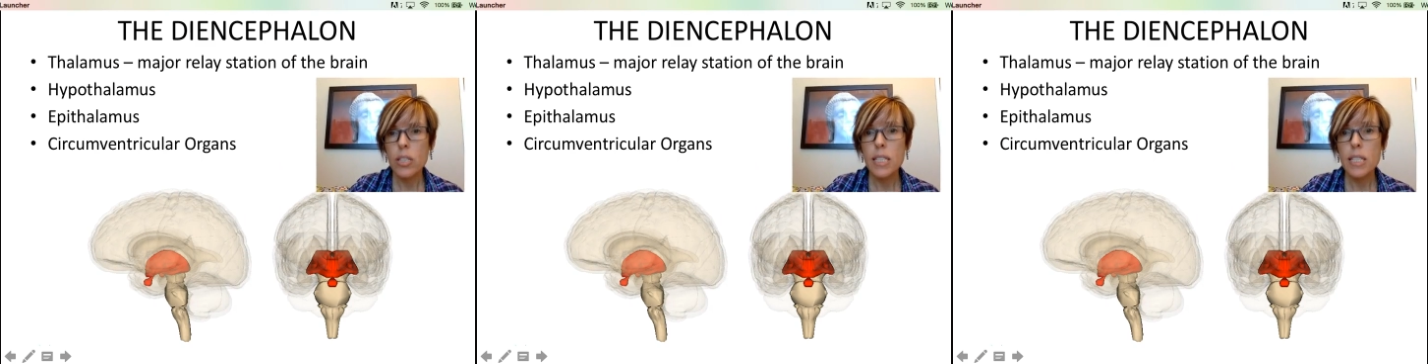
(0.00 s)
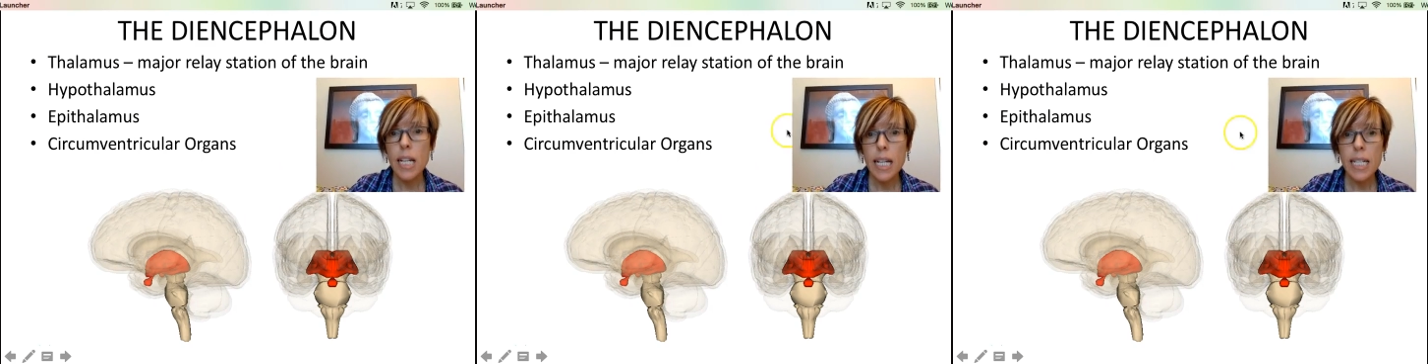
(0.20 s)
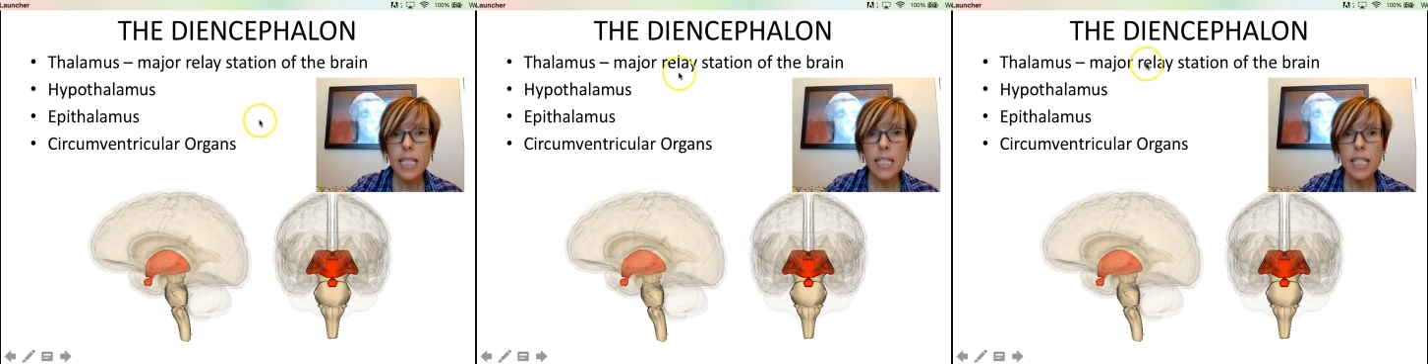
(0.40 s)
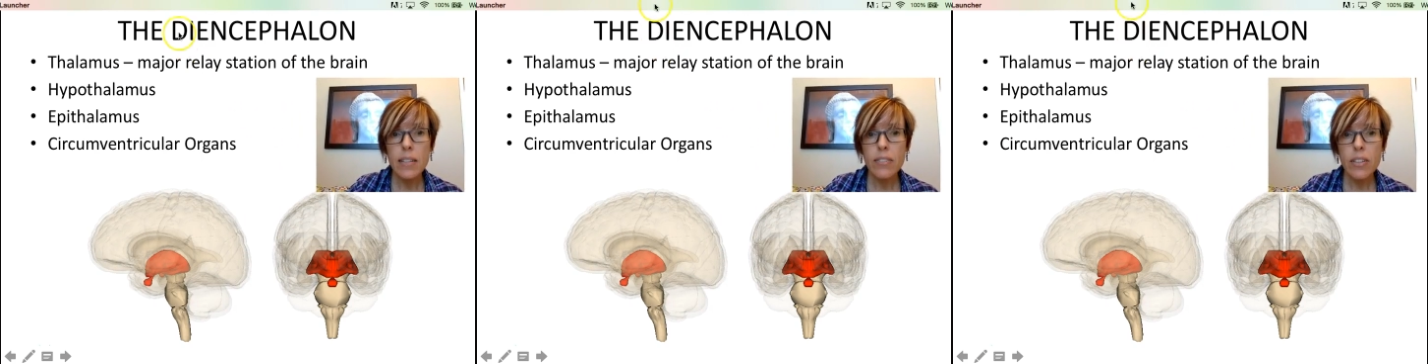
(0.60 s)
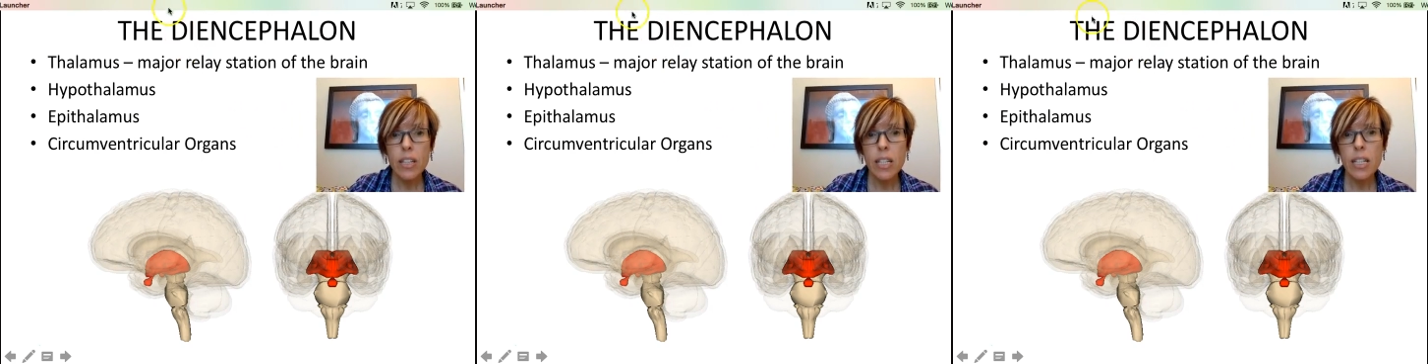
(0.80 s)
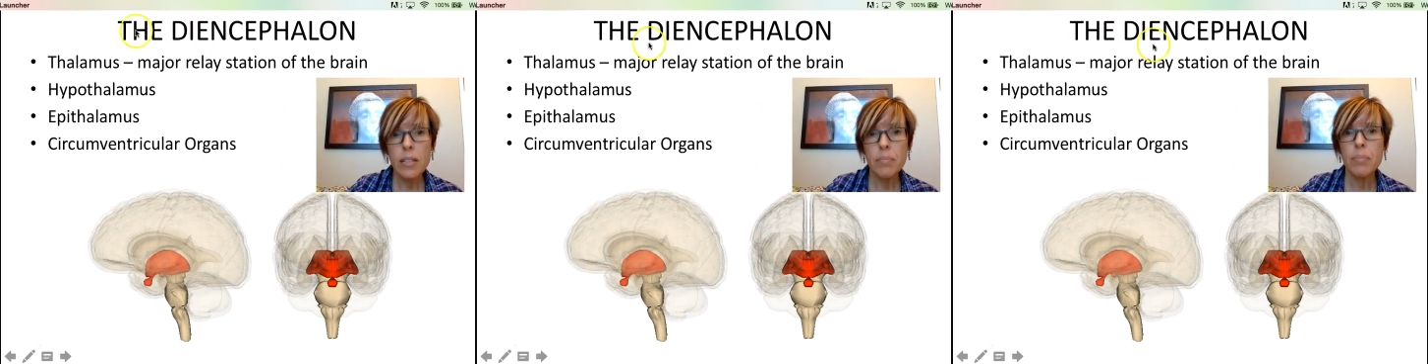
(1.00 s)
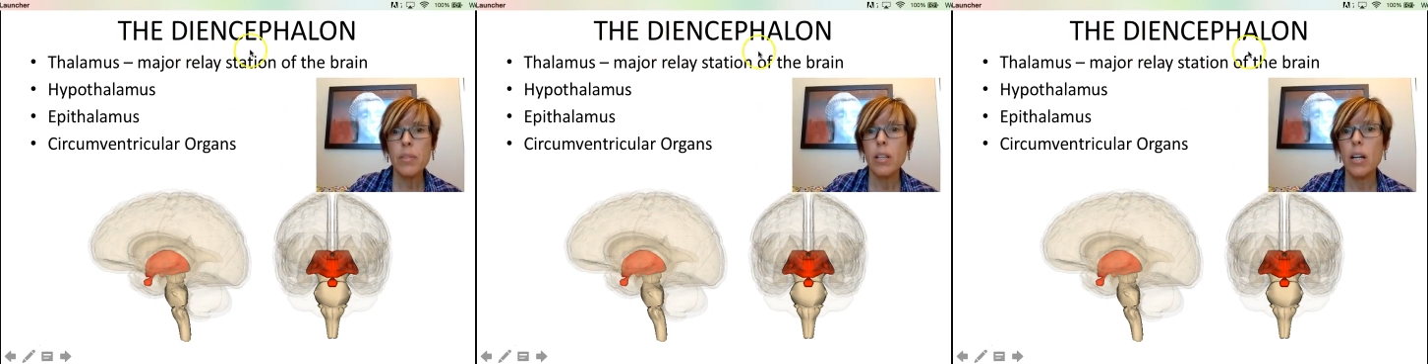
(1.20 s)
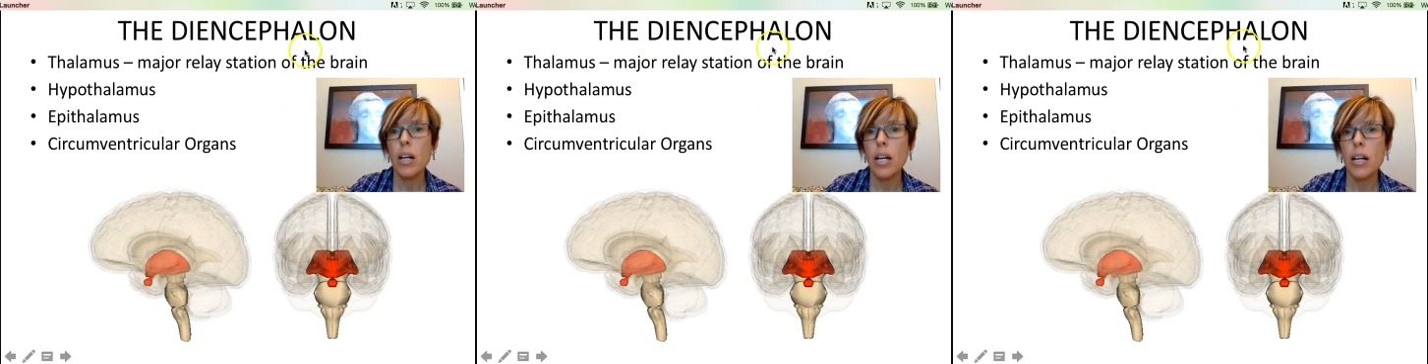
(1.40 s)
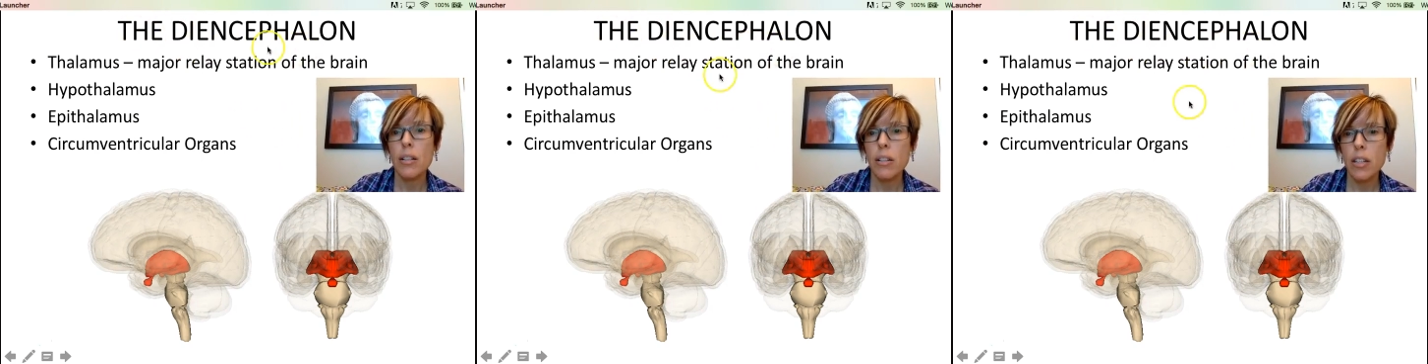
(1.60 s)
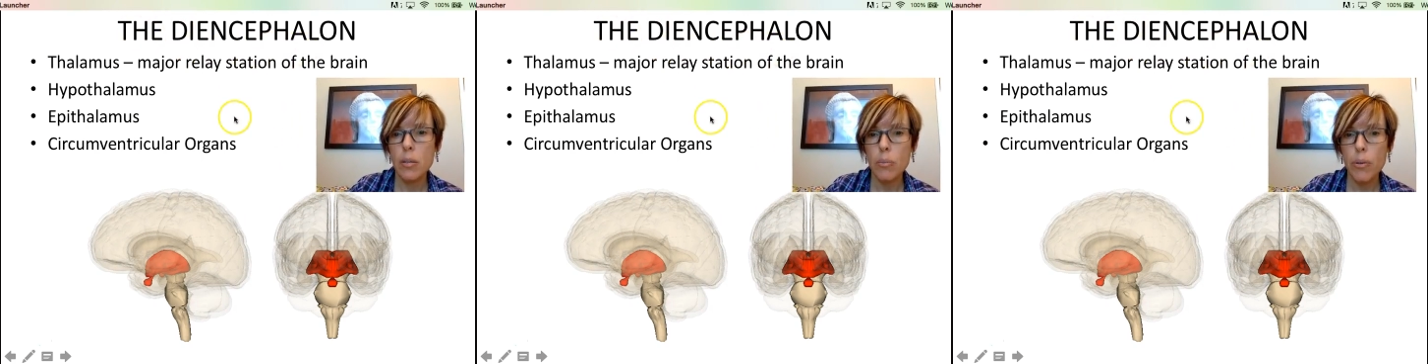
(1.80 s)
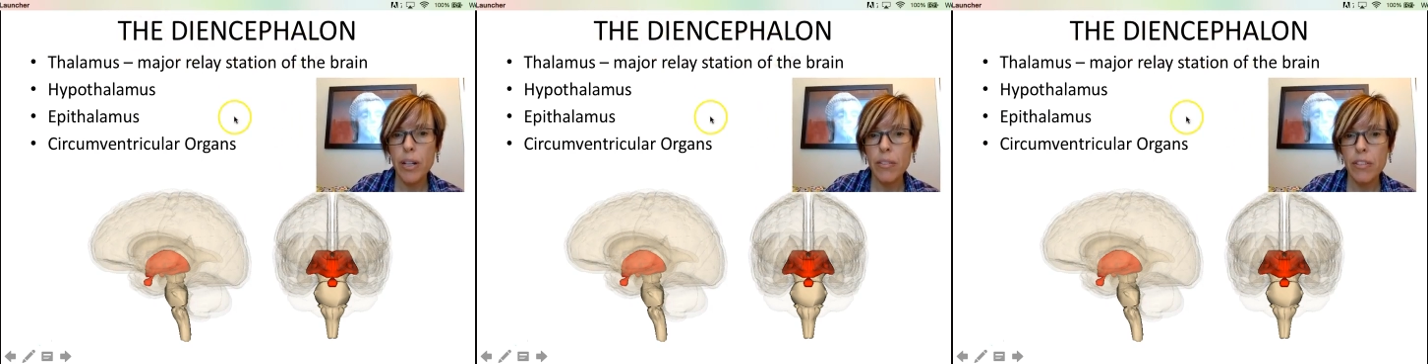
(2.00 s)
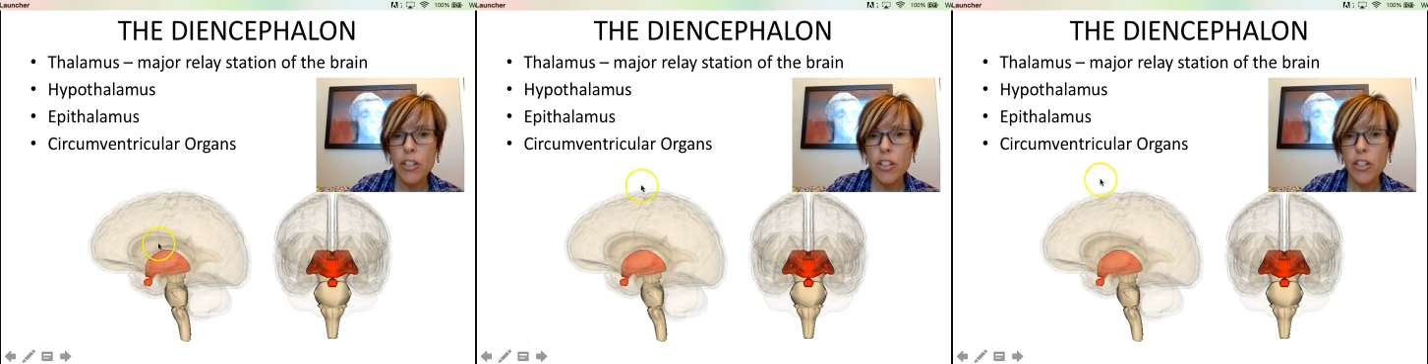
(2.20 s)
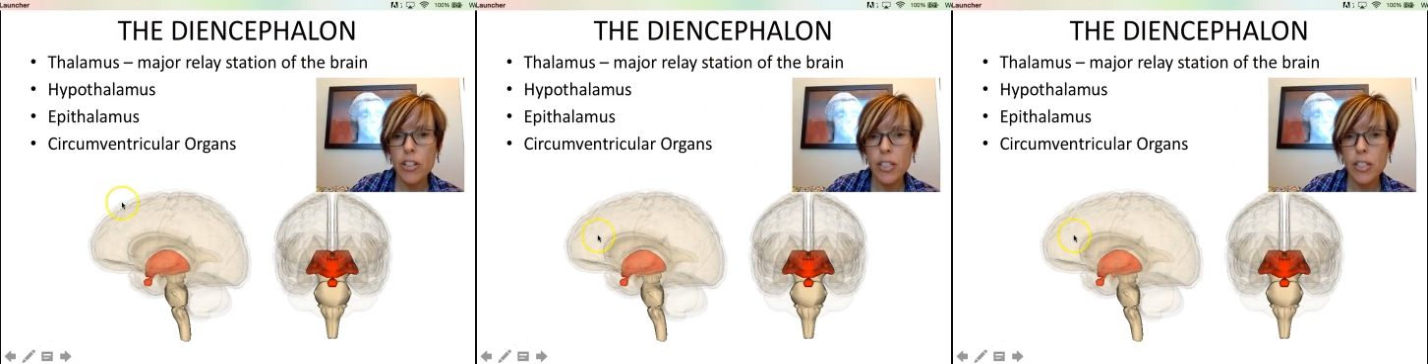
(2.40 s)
the diencephalon, another brain region,